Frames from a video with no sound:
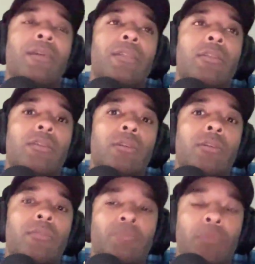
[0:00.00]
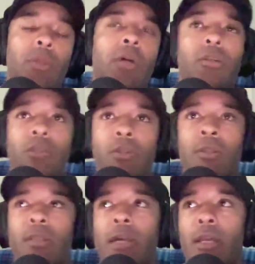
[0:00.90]
The a
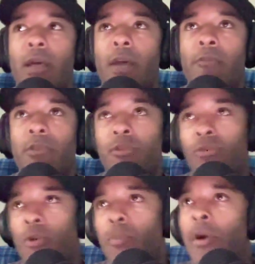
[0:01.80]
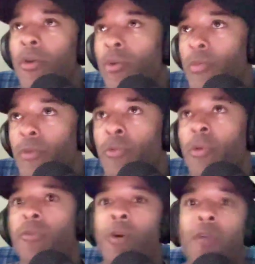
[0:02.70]
good net average for a punter would be
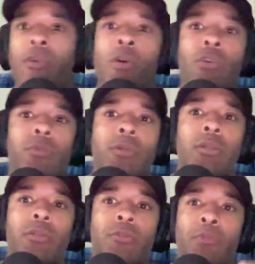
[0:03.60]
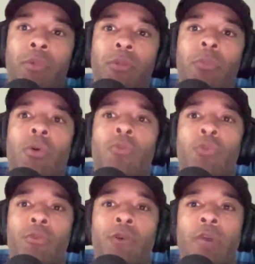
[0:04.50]
45 yards because if you punt the ball
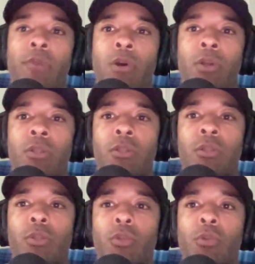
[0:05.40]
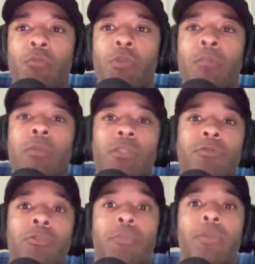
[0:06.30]
45 yards, you're pretty much
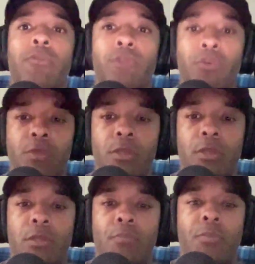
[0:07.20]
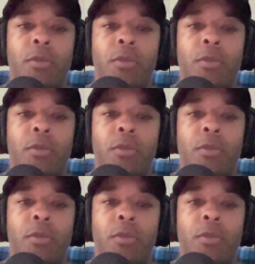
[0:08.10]
flipping field position.